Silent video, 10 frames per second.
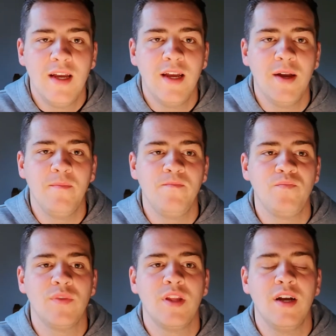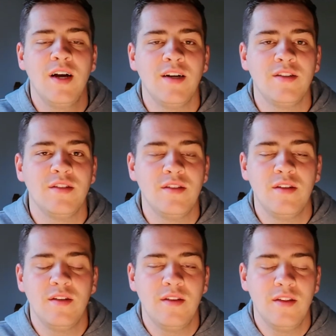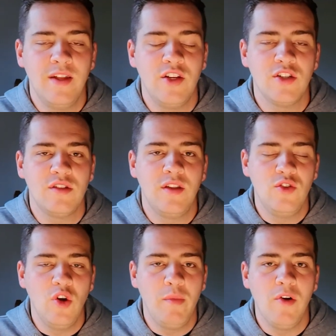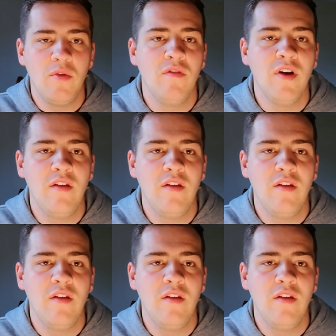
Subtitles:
And they do appear to be very,